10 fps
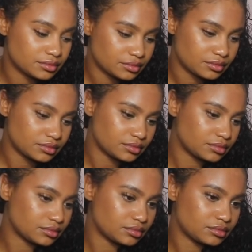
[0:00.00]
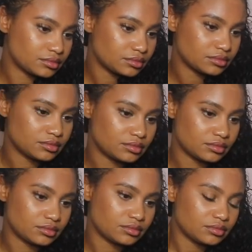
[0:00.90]

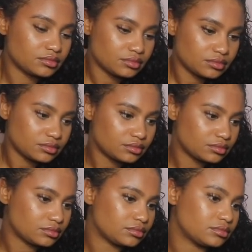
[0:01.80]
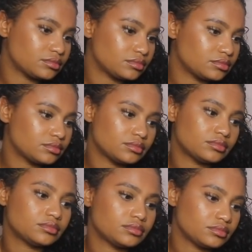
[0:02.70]

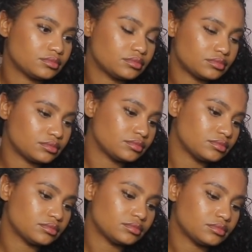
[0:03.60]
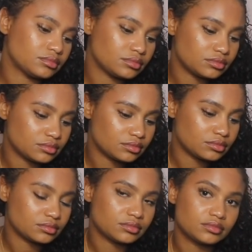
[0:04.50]

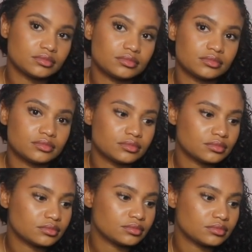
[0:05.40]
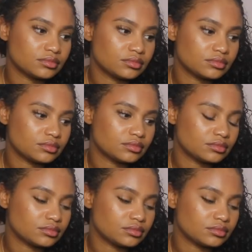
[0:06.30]
(silent)